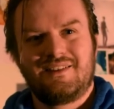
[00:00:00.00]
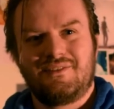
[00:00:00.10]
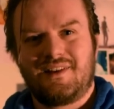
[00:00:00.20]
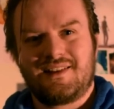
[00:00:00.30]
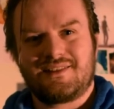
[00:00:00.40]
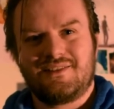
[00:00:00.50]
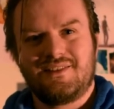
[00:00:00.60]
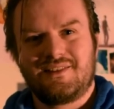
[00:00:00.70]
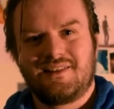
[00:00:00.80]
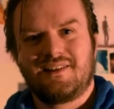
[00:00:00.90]
what are you
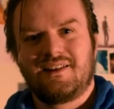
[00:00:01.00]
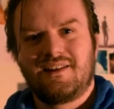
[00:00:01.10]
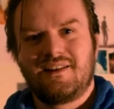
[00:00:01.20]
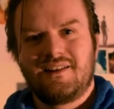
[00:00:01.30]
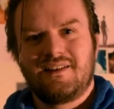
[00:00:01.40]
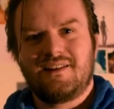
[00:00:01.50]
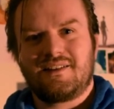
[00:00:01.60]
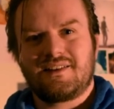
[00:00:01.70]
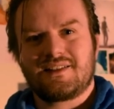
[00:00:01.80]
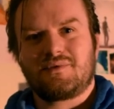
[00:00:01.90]
doing?
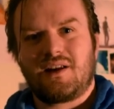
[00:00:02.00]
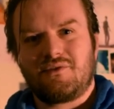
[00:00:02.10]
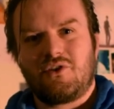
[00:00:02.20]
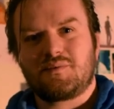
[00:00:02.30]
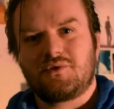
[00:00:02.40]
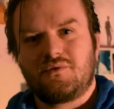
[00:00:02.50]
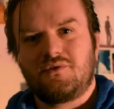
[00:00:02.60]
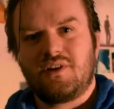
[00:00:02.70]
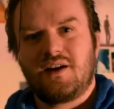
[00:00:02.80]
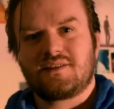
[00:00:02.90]
Like, this is what I've always been doing for
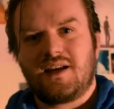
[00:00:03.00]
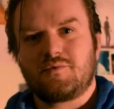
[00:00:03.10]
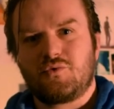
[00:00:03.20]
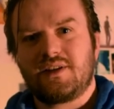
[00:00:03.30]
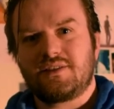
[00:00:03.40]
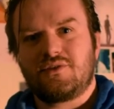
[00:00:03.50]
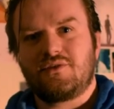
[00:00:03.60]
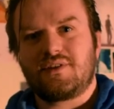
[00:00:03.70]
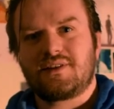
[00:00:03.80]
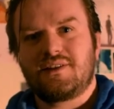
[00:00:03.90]
you guys. I'm trained to do this